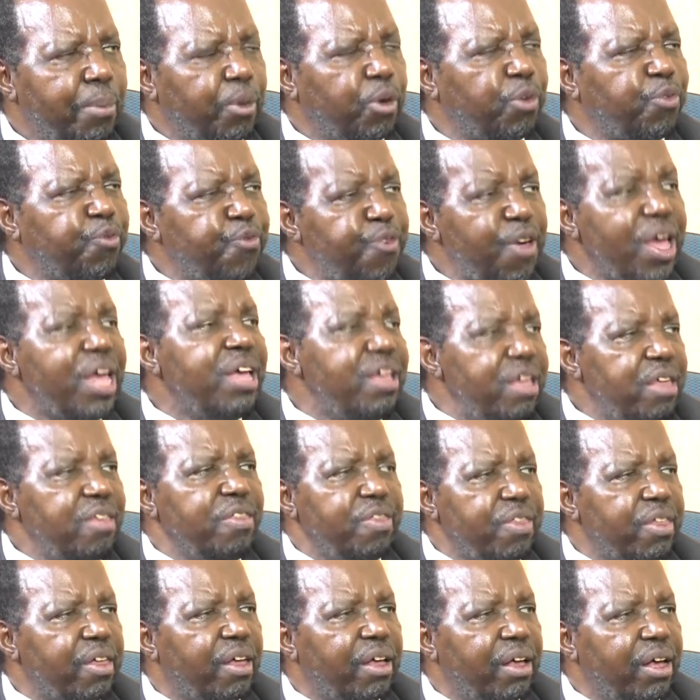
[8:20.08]
Because
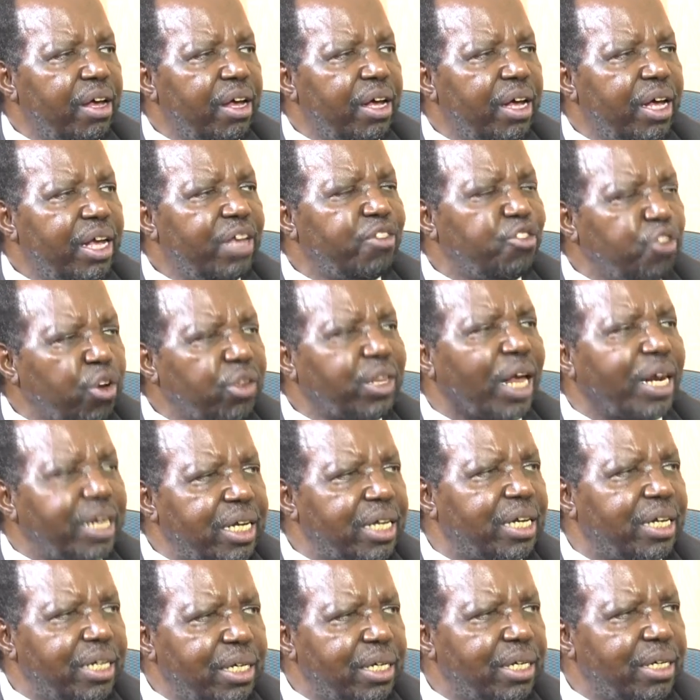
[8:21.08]
faith is not a
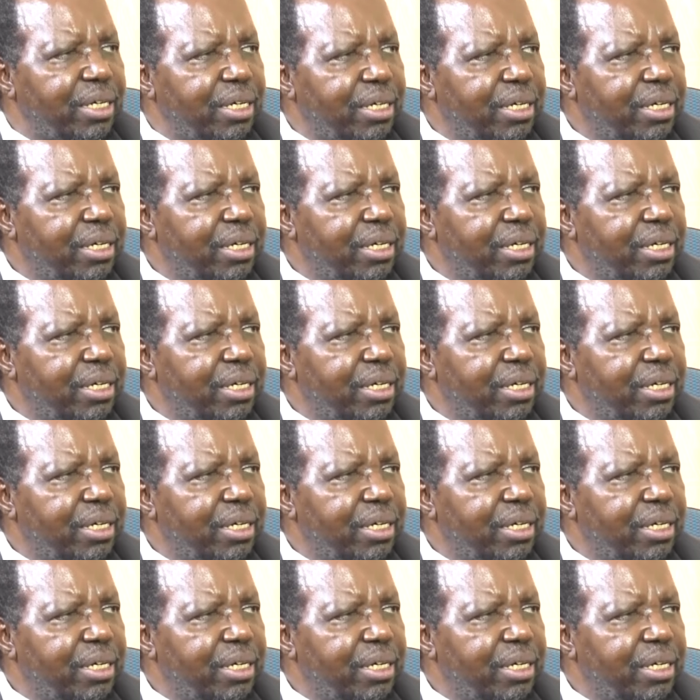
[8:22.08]
degree.